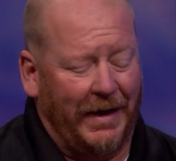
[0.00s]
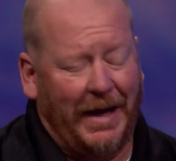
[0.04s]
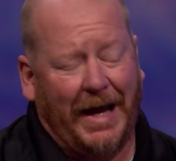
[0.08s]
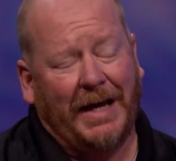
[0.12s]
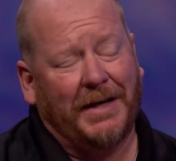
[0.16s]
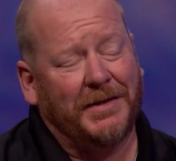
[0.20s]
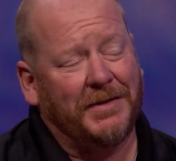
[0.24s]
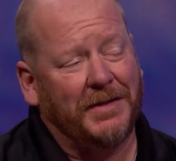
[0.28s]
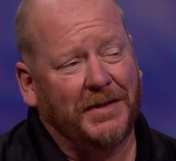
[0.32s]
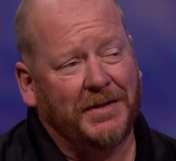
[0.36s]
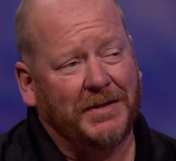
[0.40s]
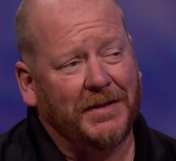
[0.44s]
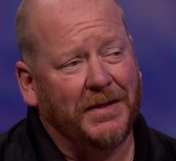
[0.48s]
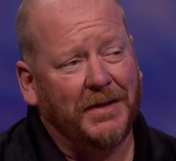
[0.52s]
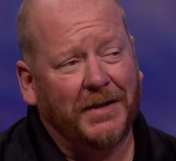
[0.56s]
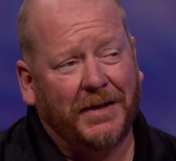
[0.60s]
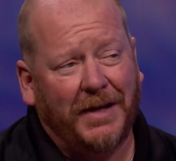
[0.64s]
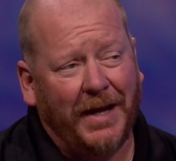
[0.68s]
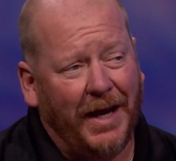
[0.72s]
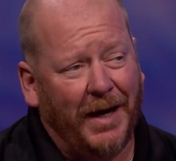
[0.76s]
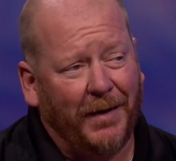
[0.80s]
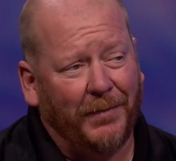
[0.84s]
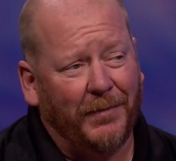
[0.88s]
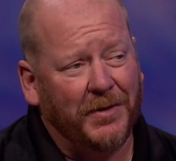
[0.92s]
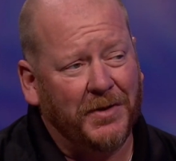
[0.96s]
access to the
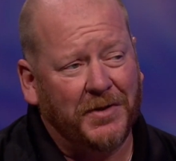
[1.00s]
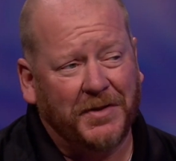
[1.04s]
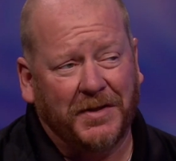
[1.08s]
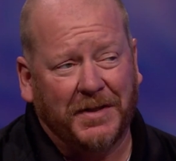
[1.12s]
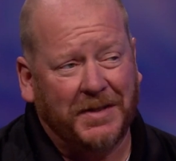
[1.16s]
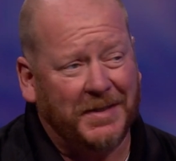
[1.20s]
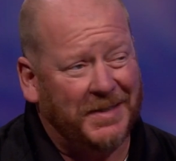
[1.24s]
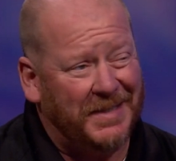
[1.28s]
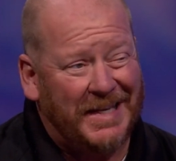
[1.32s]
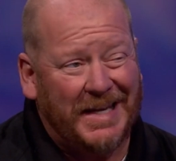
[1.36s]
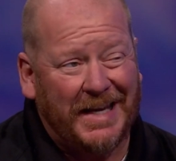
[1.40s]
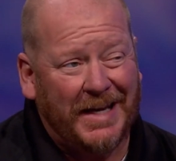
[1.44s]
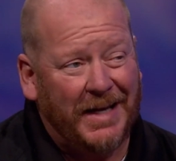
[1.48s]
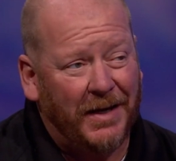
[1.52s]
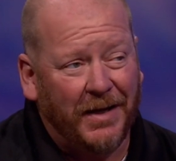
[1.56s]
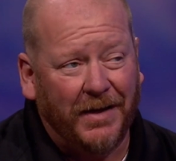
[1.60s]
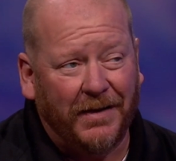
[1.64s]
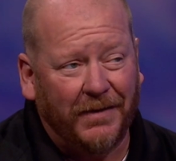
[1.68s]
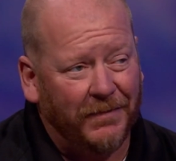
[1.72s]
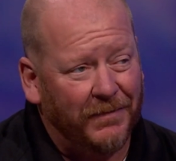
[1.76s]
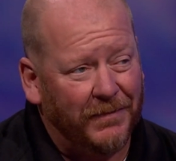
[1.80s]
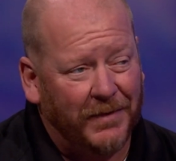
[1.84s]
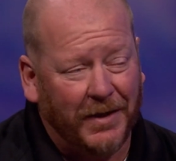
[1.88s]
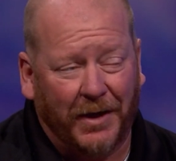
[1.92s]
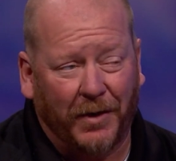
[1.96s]
cameras to see
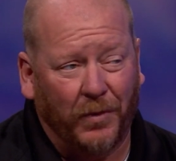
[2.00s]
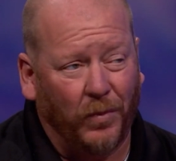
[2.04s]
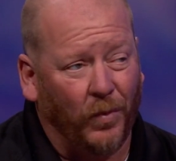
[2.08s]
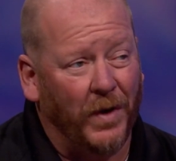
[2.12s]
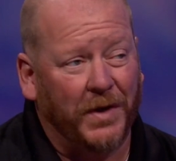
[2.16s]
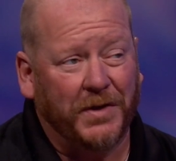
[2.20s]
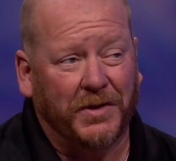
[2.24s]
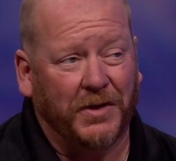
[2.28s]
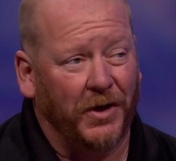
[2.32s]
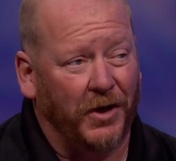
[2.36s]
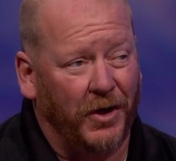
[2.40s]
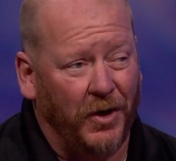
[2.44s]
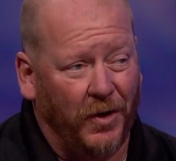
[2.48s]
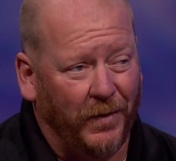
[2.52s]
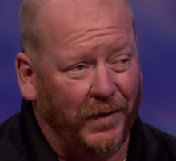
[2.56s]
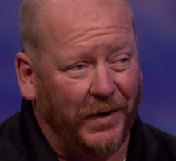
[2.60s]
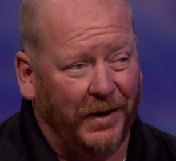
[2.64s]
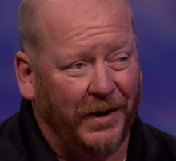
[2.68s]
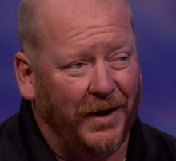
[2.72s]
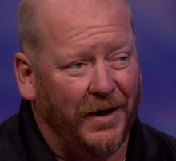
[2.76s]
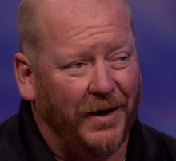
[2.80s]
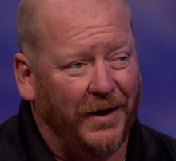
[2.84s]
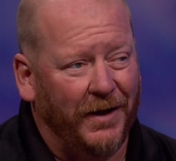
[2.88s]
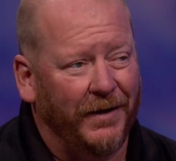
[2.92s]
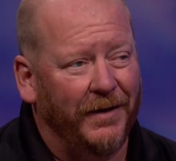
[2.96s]
that it wasn't
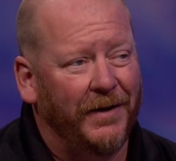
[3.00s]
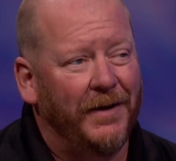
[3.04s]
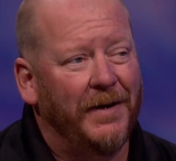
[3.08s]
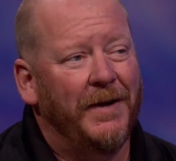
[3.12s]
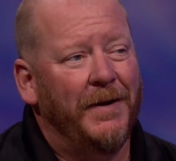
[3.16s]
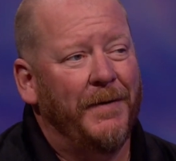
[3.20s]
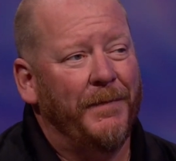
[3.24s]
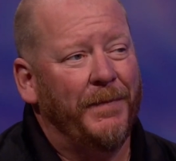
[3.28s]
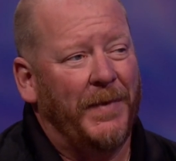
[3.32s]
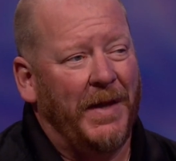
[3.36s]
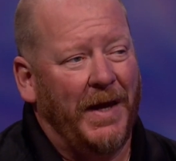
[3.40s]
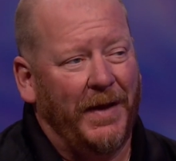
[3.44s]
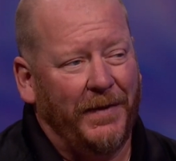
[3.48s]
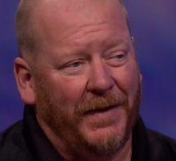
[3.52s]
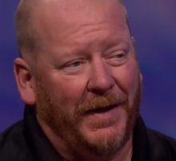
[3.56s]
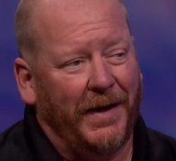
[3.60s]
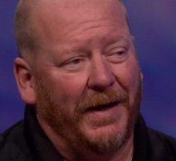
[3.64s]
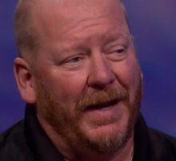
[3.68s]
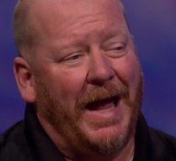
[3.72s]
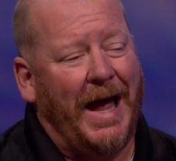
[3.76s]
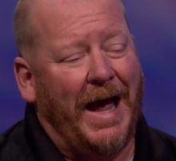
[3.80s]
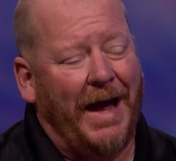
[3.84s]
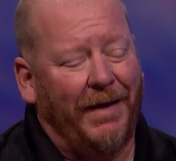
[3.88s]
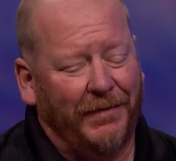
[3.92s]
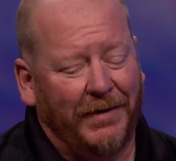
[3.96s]
going on, and then
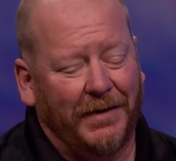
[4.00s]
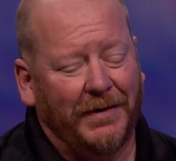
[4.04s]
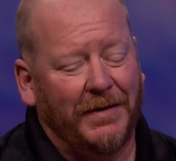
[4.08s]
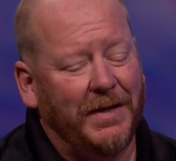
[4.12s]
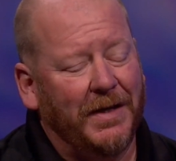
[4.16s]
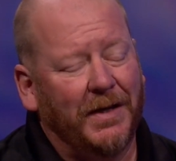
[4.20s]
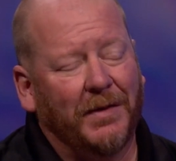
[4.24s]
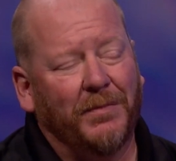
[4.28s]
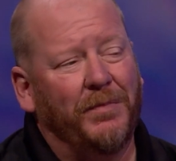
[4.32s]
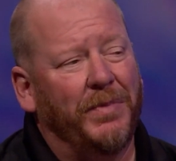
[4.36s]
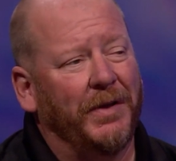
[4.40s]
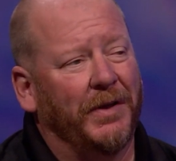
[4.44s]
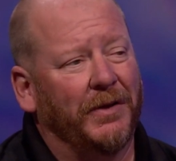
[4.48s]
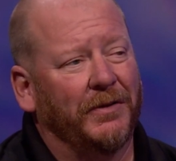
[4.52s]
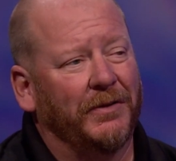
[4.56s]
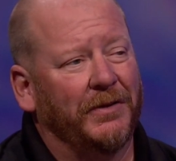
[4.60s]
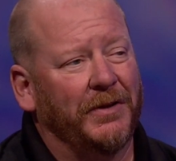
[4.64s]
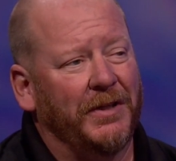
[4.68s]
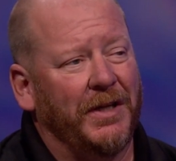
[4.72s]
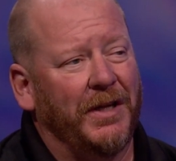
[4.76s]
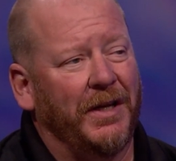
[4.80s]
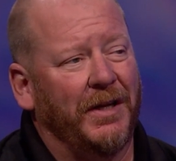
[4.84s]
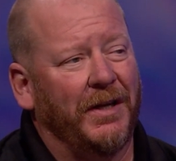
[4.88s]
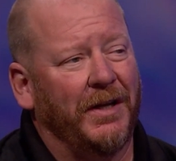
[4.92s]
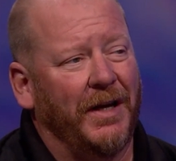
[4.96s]
having the
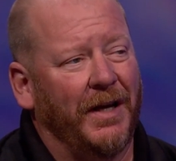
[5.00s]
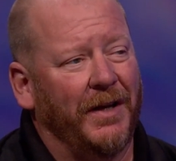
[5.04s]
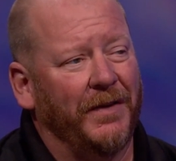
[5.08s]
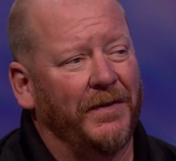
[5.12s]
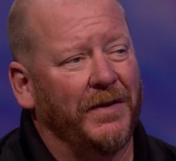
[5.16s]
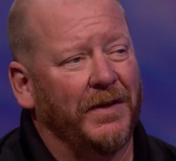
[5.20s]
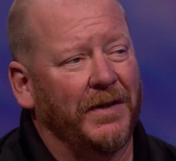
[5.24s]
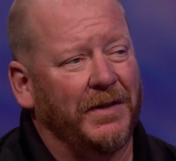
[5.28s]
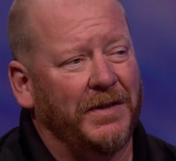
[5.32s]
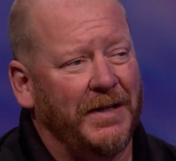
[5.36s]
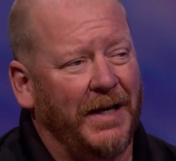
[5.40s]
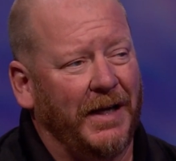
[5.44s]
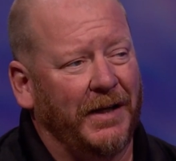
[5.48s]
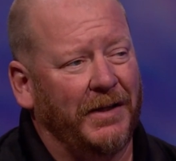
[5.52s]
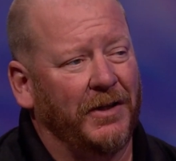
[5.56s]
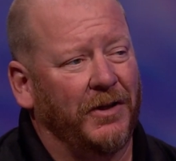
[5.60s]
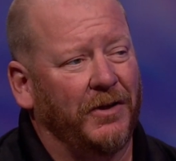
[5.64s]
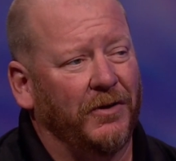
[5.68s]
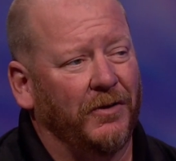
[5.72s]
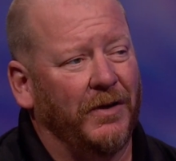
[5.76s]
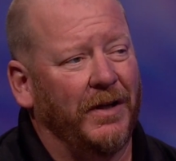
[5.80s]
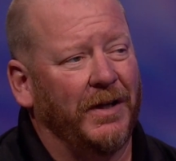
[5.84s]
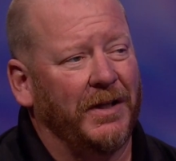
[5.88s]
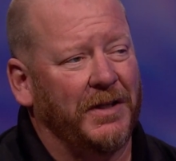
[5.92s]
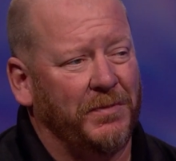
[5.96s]
ability and the
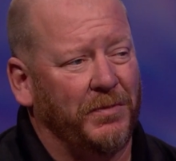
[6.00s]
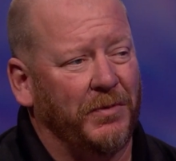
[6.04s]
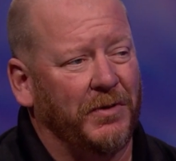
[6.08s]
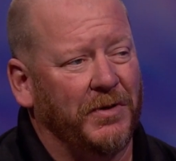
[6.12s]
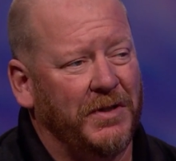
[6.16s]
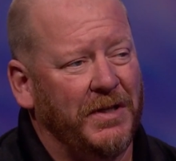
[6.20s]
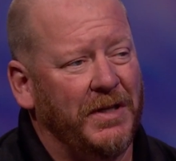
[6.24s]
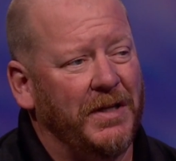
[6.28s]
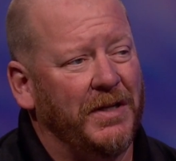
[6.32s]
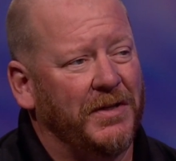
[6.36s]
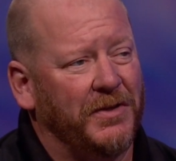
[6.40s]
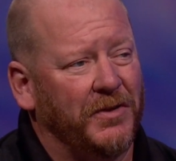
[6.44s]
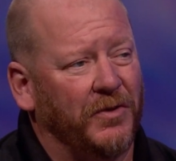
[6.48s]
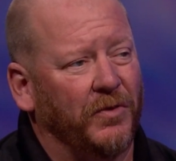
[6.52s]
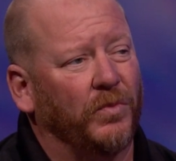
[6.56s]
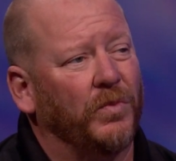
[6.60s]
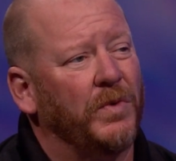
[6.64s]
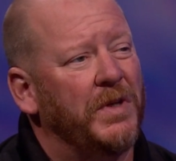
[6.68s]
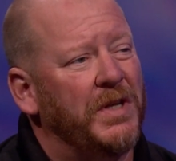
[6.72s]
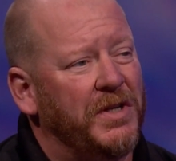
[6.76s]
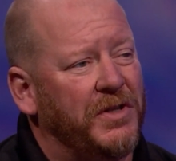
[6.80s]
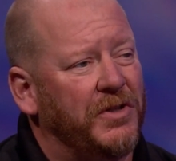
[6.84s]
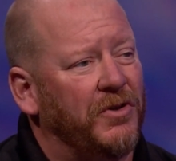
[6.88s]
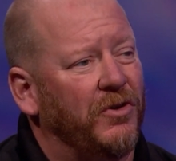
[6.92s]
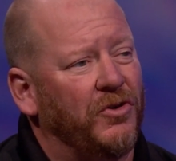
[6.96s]
technical expertise to
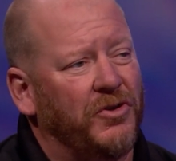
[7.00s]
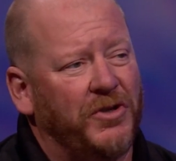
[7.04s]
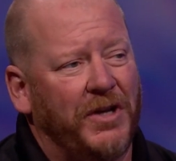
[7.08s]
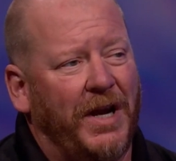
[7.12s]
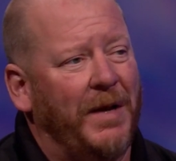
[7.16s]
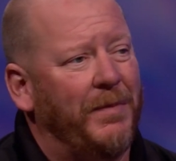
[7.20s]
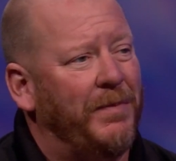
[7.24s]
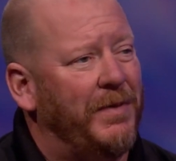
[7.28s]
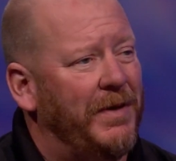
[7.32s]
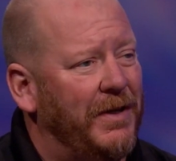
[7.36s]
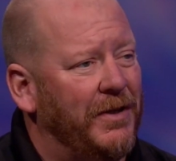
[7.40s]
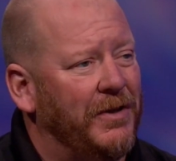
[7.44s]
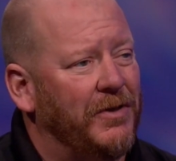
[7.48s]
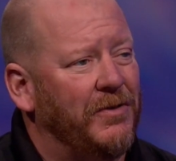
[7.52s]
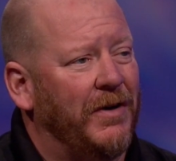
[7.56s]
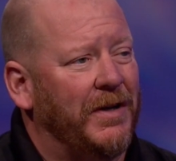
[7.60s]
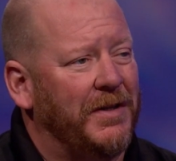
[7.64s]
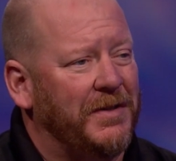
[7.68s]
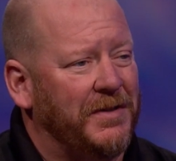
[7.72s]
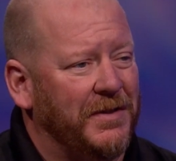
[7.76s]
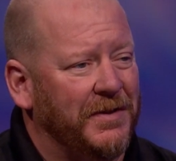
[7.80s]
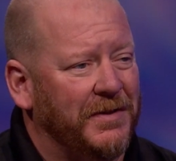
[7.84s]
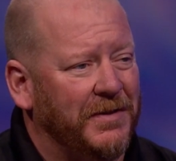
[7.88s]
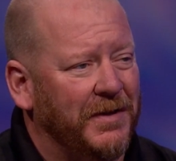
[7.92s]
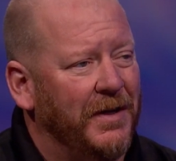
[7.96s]
research IP
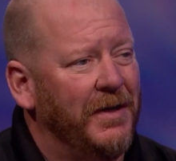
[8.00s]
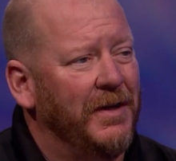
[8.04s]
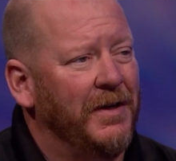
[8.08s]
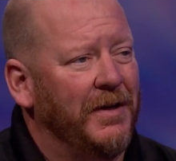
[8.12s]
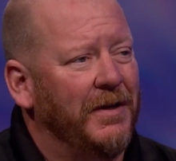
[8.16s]
addresses,